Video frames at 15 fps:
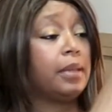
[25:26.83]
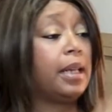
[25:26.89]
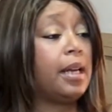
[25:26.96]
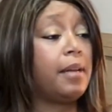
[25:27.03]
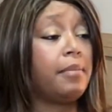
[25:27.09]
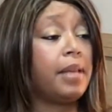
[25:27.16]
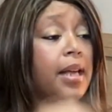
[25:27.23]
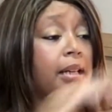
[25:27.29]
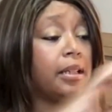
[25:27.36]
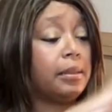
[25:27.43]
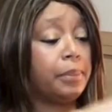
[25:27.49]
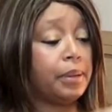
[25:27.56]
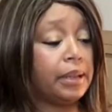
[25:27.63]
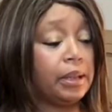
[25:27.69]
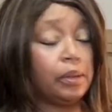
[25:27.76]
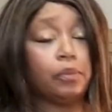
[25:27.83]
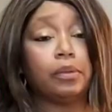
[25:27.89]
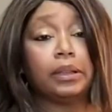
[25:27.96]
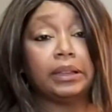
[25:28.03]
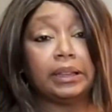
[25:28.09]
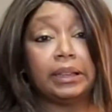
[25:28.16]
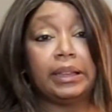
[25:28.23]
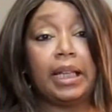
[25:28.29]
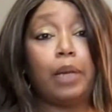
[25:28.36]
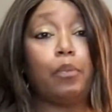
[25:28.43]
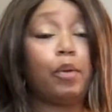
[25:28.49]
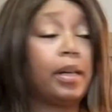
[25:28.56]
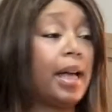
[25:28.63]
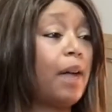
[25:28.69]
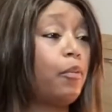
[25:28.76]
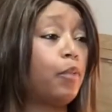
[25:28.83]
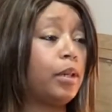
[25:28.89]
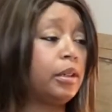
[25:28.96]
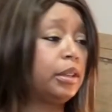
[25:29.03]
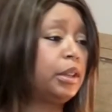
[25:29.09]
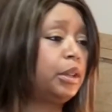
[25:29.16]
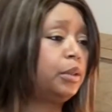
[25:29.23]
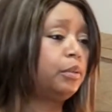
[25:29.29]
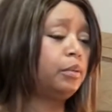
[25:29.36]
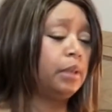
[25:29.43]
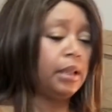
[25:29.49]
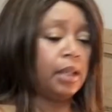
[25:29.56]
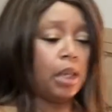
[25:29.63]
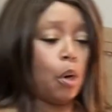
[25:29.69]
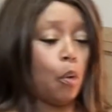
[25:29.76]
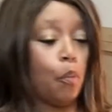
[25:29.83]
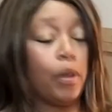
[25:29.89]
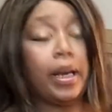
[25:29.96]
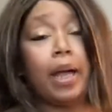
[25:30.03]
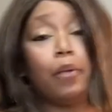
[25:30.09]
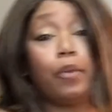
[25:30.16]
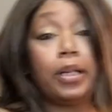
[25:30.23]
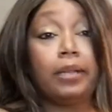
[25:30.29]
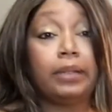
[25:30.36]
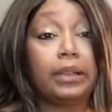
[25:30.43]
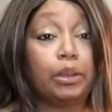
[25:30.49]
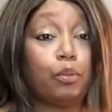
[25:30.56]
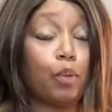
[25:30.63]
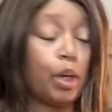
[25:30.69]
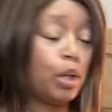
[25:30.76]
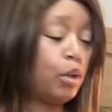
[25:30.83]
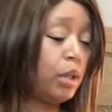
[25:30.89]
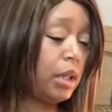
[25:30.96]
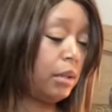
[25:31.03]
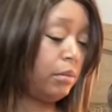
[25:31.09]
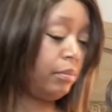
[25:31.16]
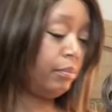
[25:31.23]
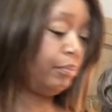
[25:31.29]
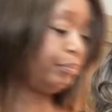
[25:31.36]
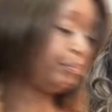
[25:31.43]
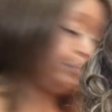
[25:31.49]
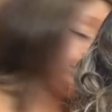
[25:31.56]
for you, but I am not going to put it on today. What I will do when I wear it to work